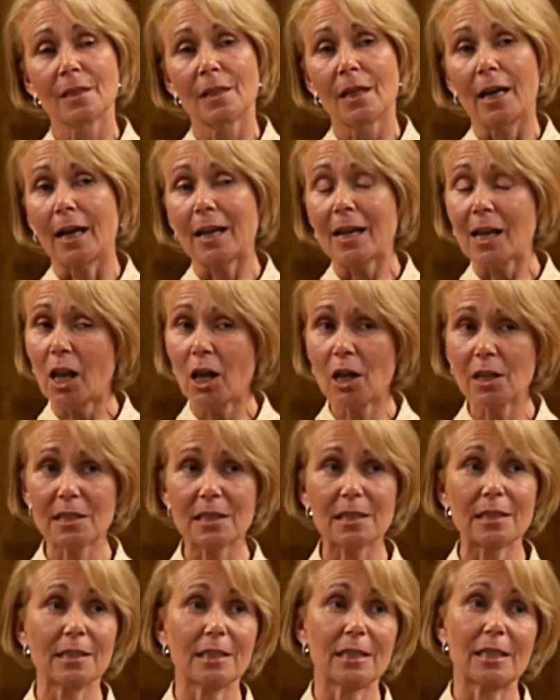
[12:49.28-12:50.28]
And
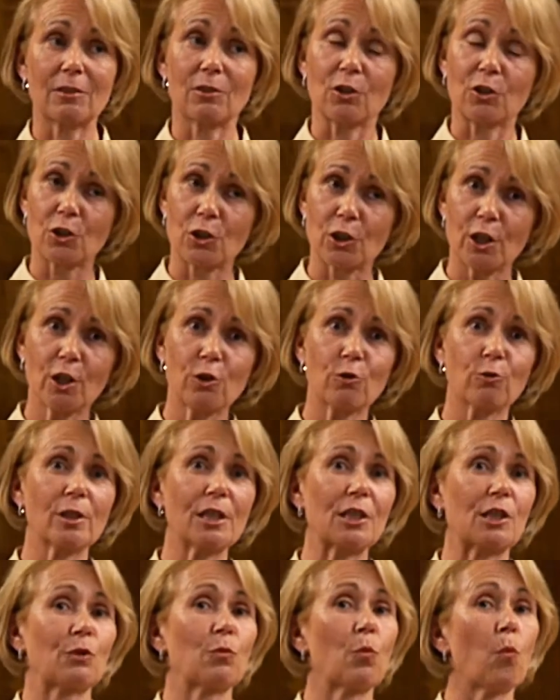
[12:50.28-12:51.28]
lastly, the third
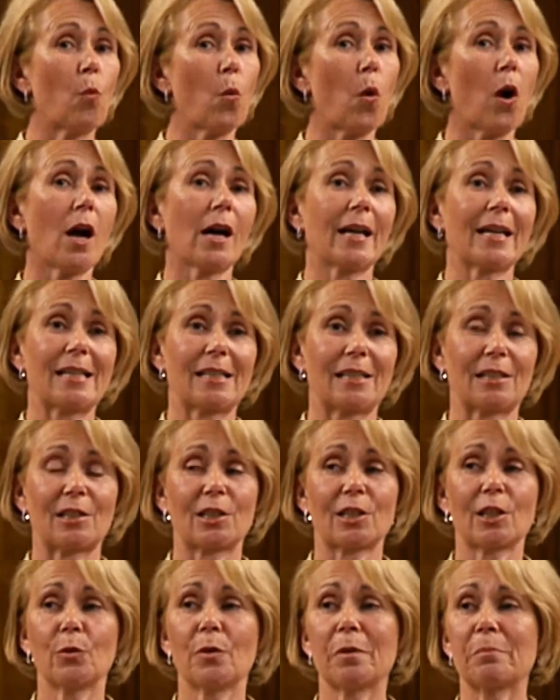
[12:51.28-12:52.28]
reason why it is
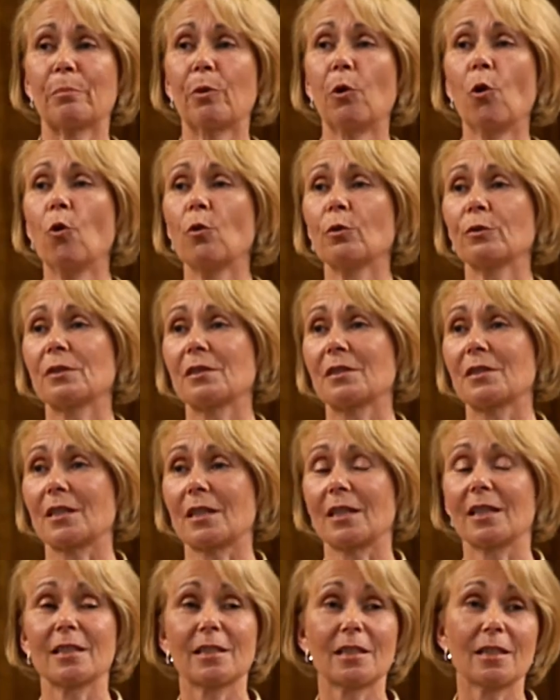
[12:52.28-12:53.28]
so important
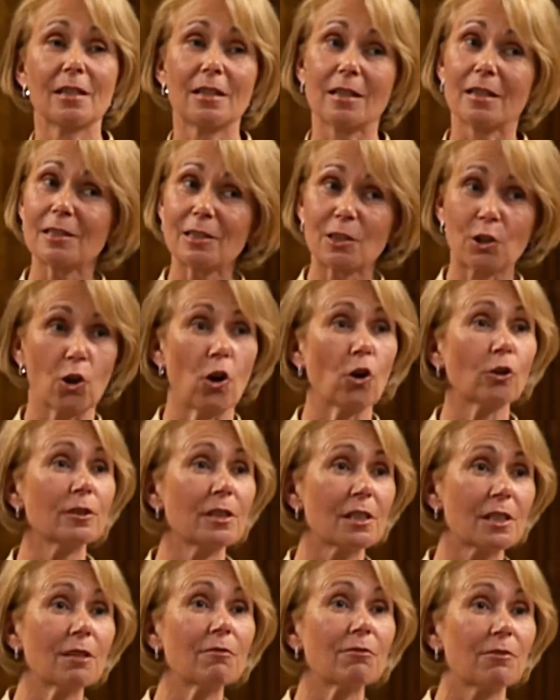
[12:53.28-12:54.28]
is it is
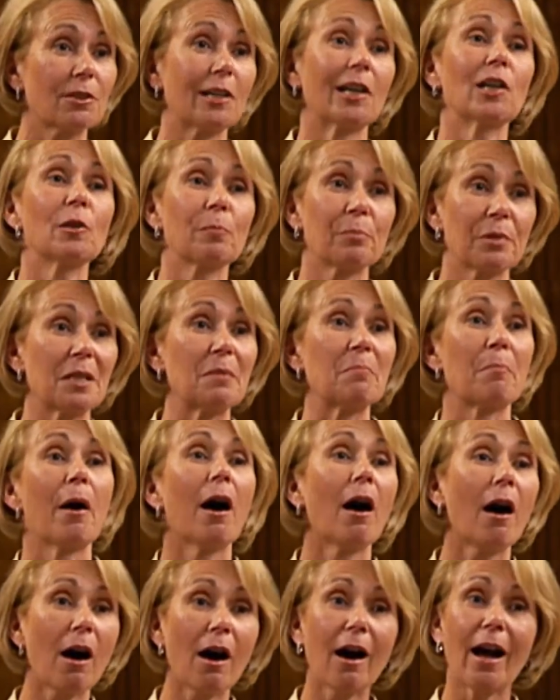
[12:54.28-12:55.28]
cognitive therapy
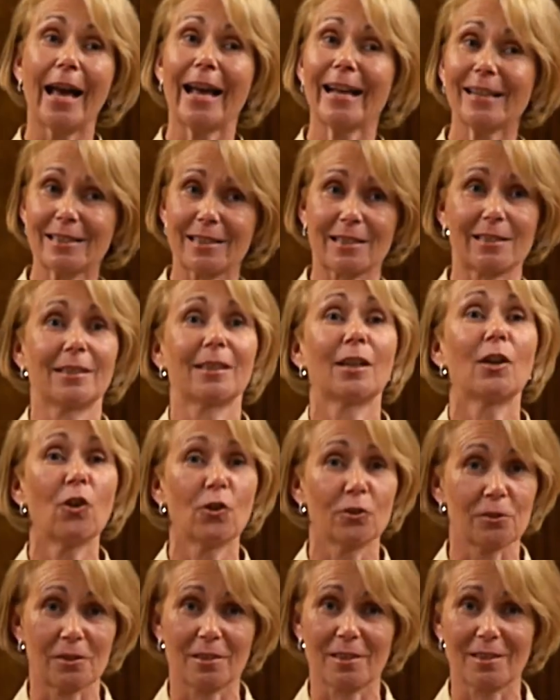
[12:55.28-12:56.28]
par
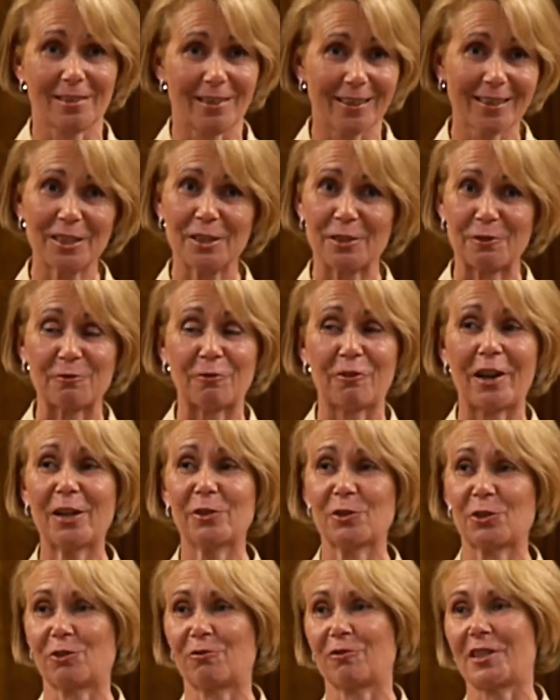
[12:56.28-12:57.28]
excellence. I can
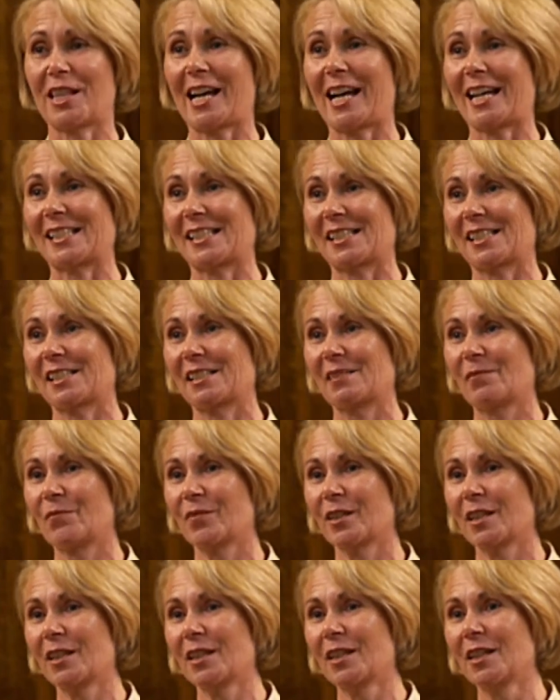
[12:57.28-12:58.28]
vouch for that.
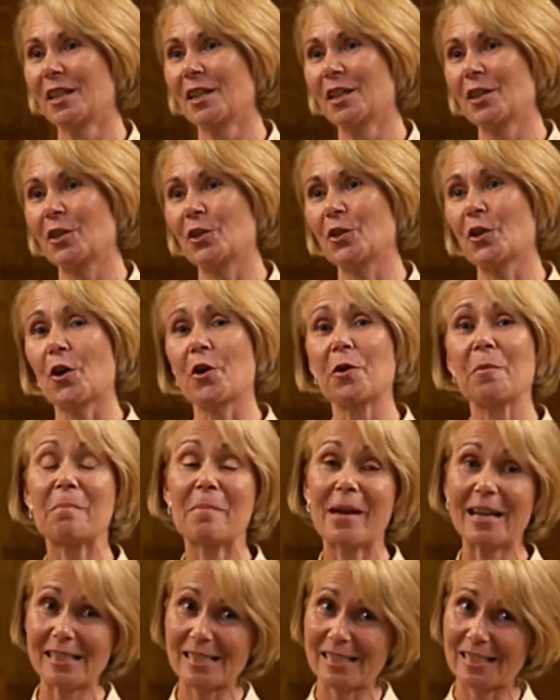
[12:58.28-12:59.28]
You know,
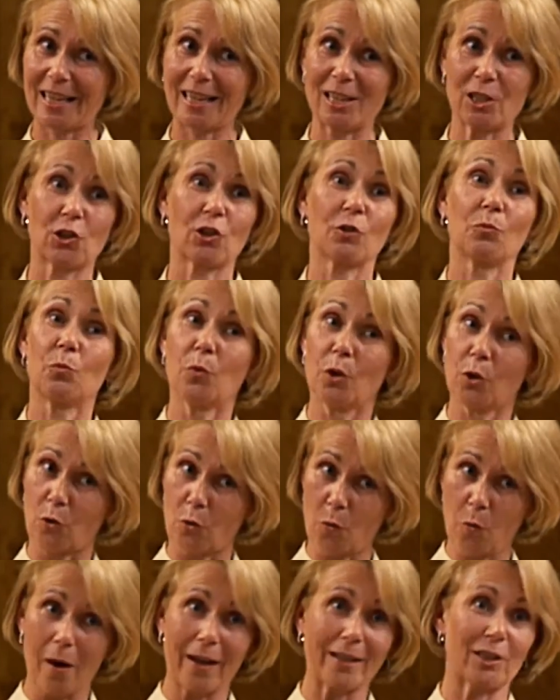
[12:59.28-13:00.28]
meditation will
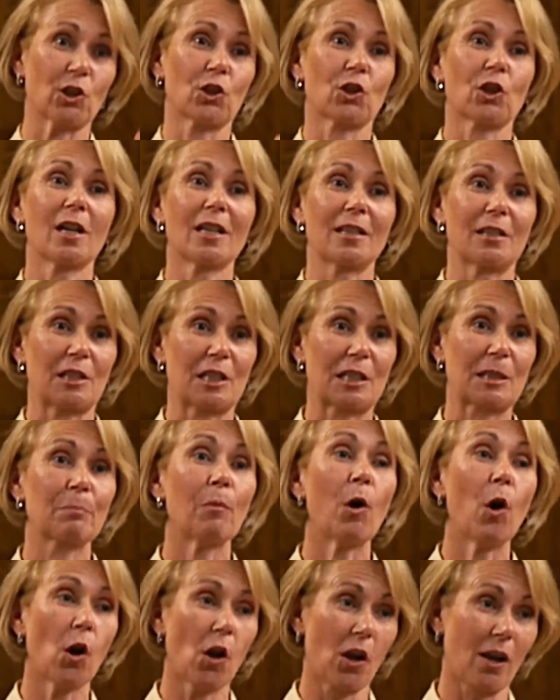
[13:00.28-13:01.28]
always shine a
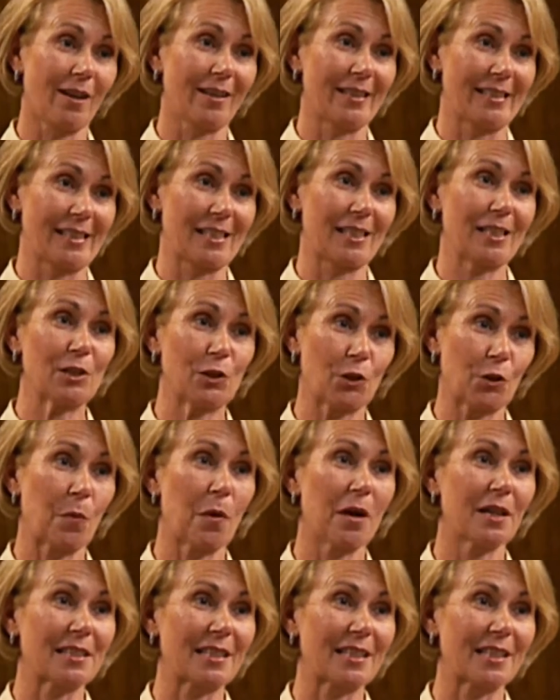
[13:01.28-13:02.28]
spotlight into
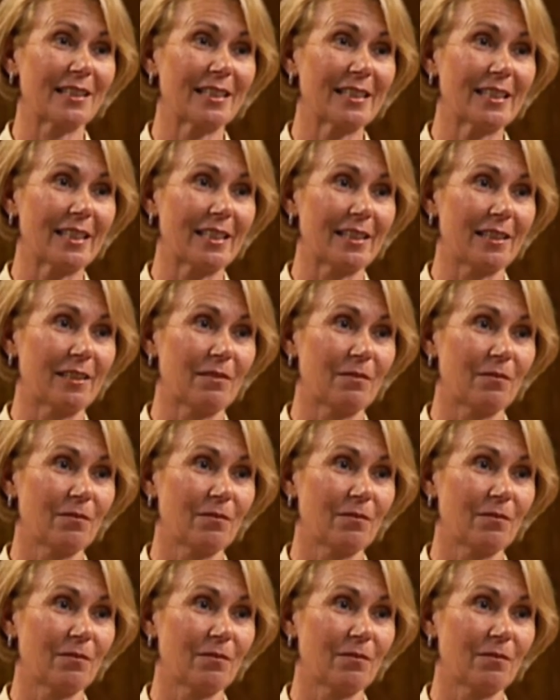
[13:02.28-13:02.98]
our psyche.